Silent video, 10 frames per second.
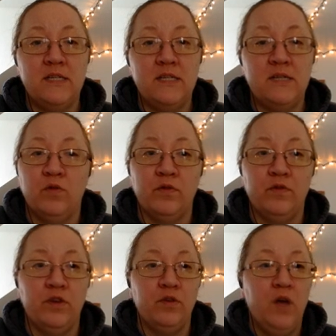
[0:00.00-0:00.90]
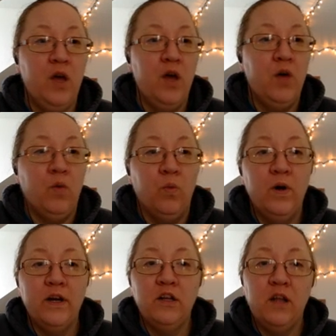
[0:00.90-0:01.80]
overview.
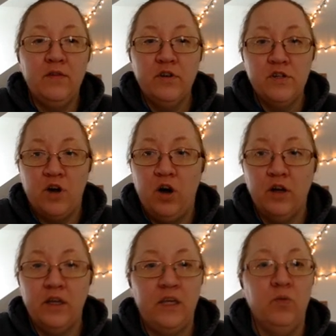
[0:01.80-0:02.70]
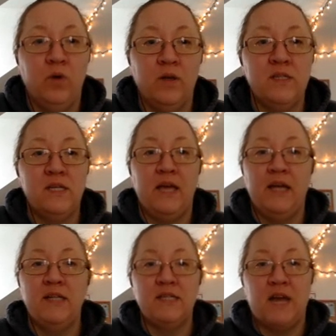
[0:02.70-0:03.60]
What a clever dog. He wants to get
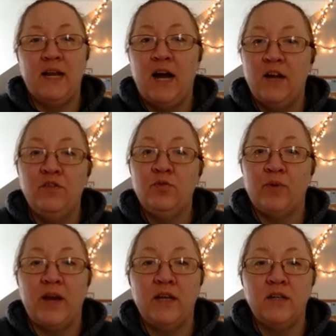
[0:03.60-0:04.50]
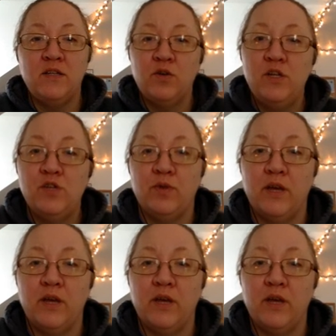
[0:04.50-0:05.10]
inside out of the rain, so he's ringing